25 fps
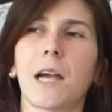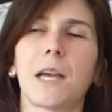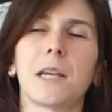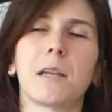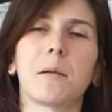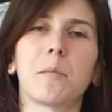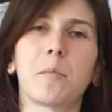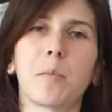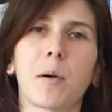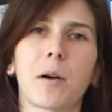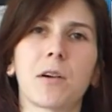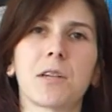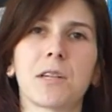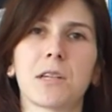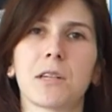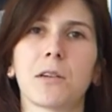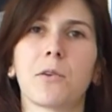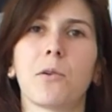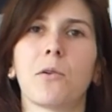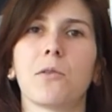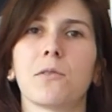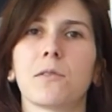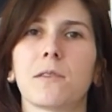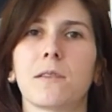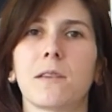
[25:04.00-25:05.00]
tiny
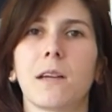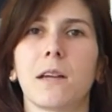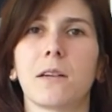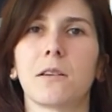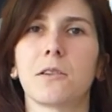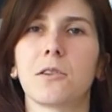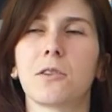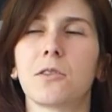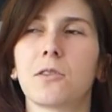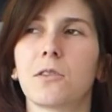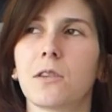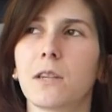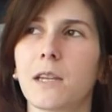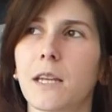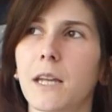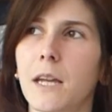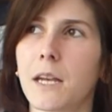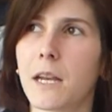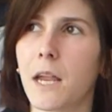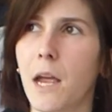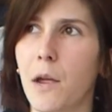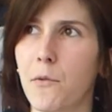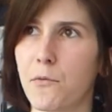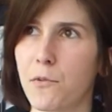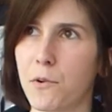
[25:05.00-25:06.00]
particles that
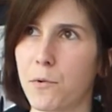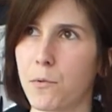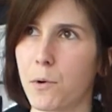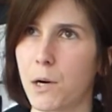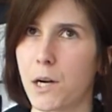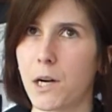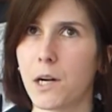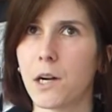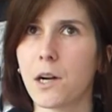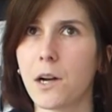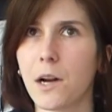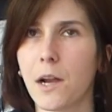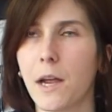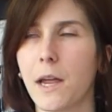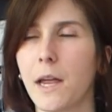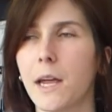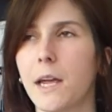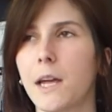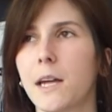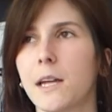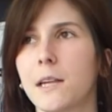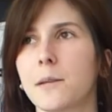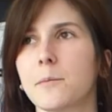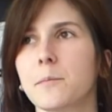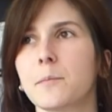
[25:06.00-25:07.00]
get everywhere.
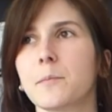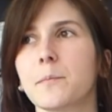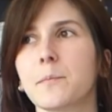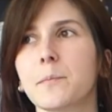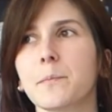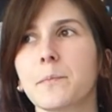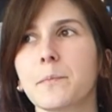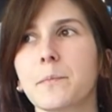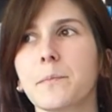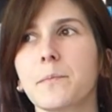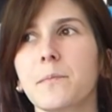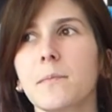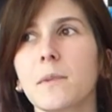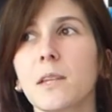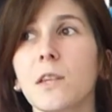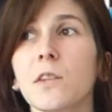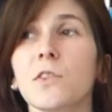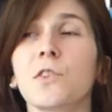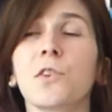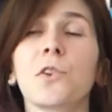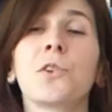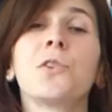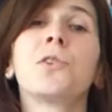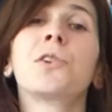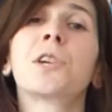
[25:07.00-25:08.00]
And
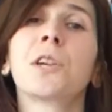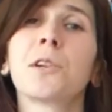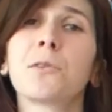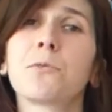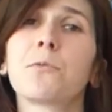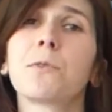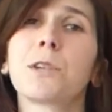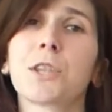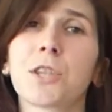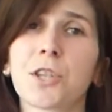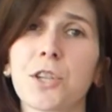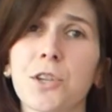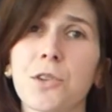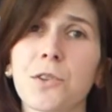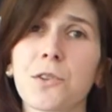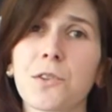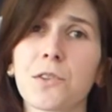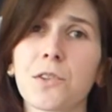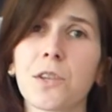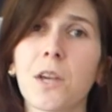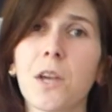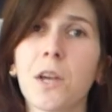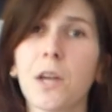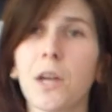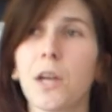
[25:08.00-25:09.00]
so you can
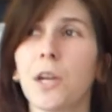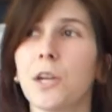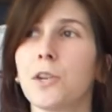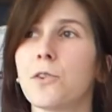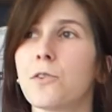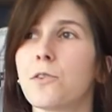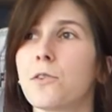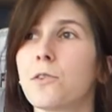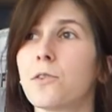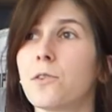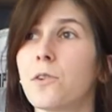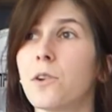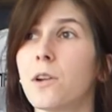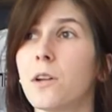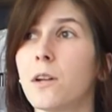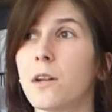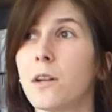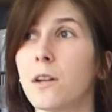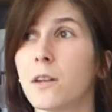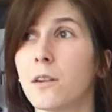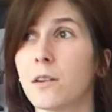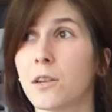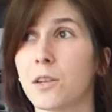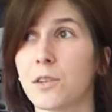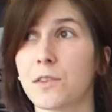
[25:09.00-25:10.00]
reduce your
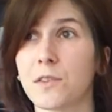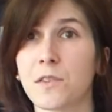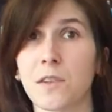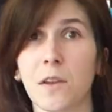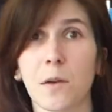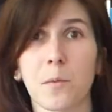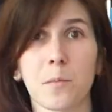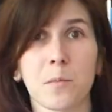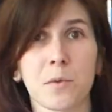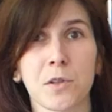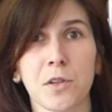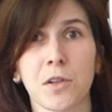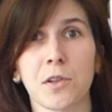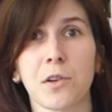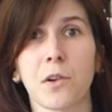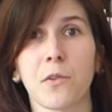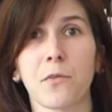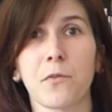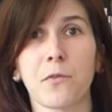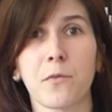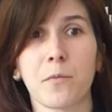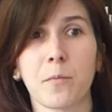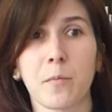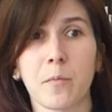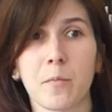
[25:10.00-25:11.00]
consumption
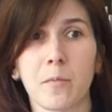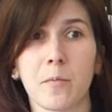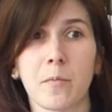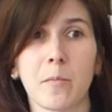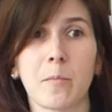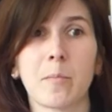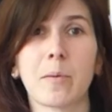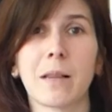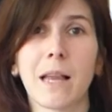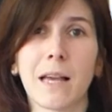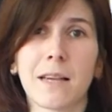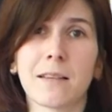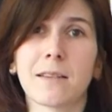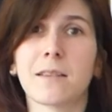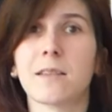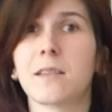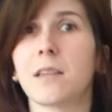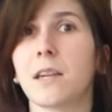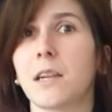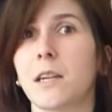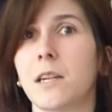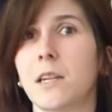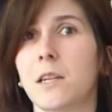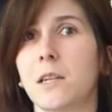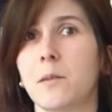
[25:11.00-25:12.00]
of
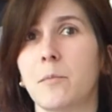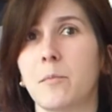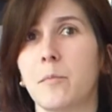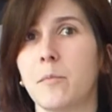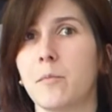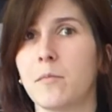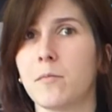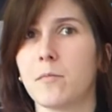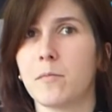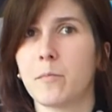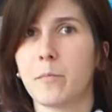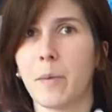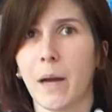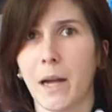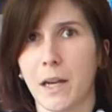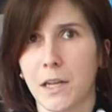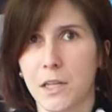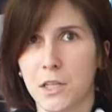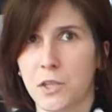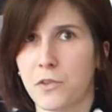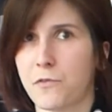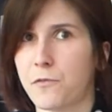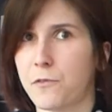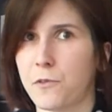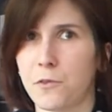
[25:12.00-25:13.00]
plastic
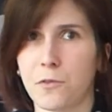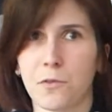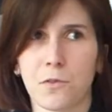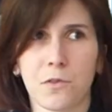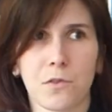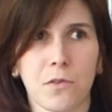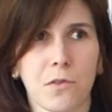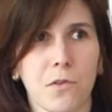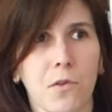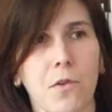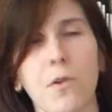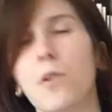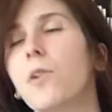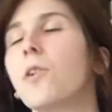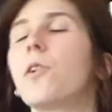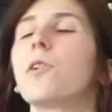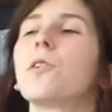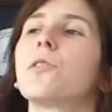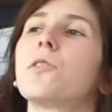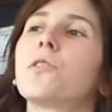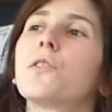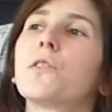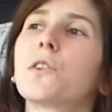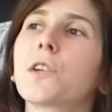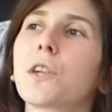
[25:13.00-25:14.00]
packaged foods.
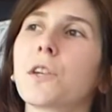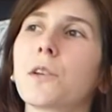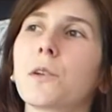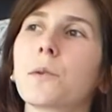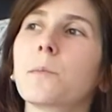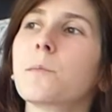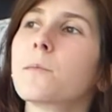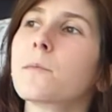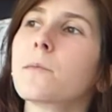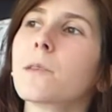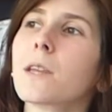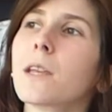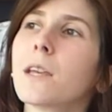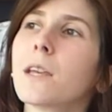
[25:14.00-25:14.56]
You can